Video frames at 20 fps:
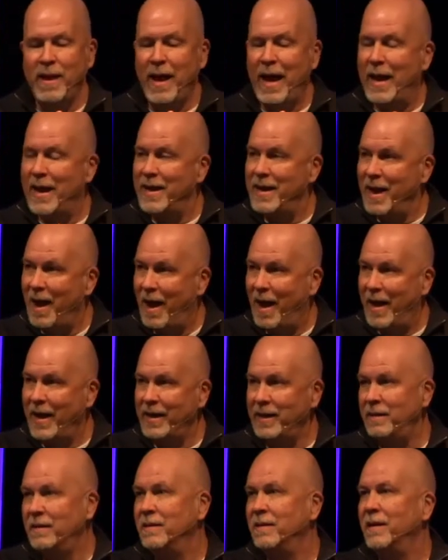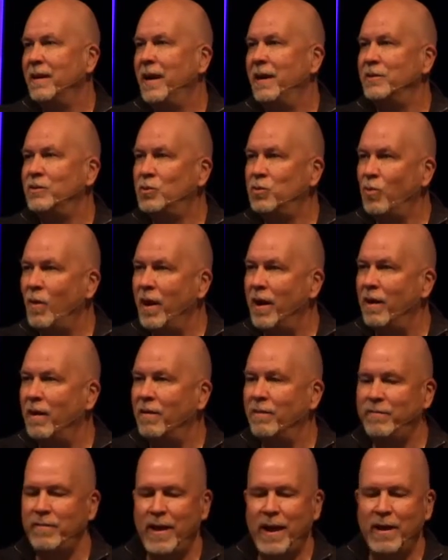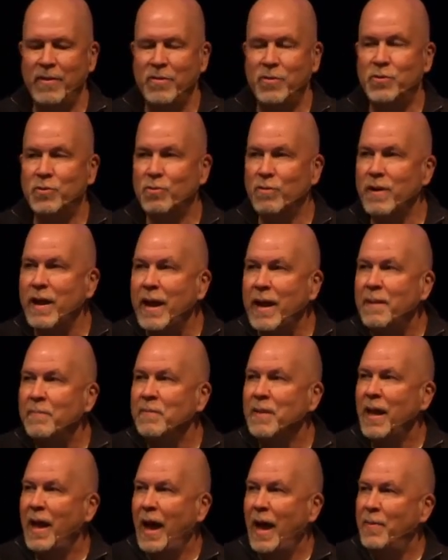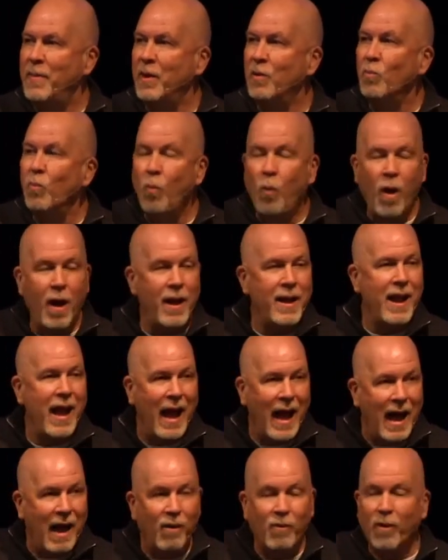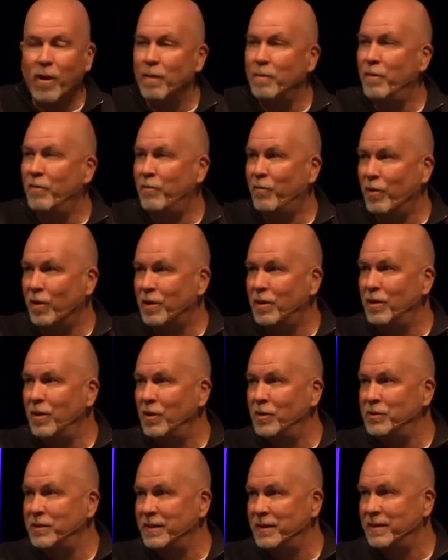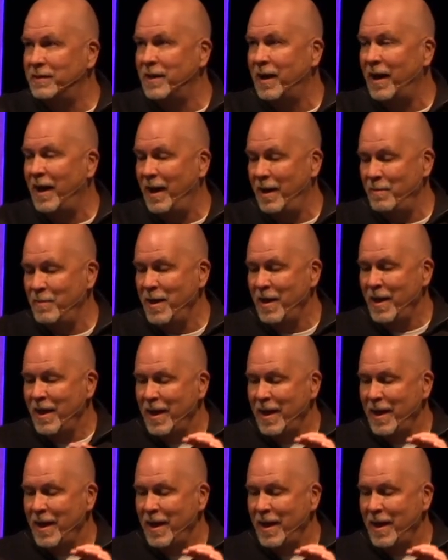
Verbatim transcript: at 9, at 12, at 3, and then one hour before closing time,